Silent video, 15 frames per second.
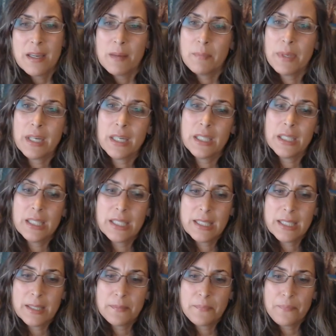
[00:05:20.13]

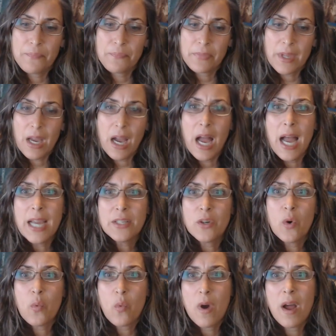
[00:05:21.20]
because I
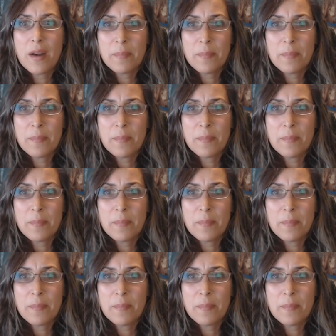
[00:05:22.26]
don't want